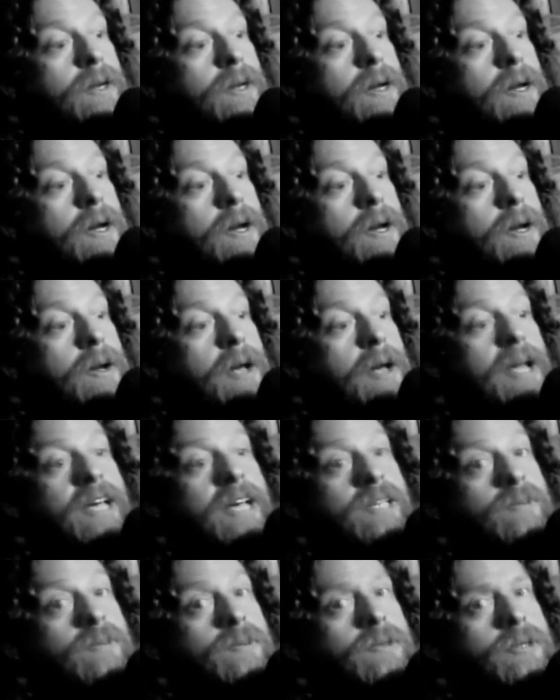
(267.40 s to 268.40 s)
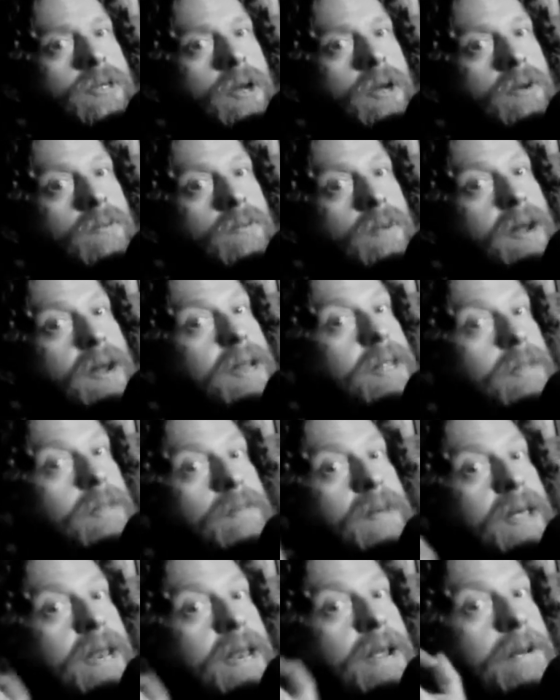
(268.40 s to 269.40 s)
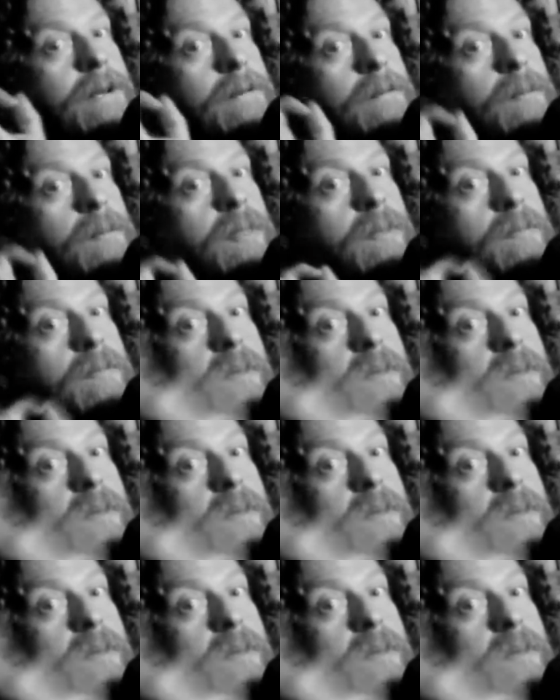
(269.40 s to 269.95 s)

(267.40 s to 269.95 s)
I guess we'll start right at the beginning, the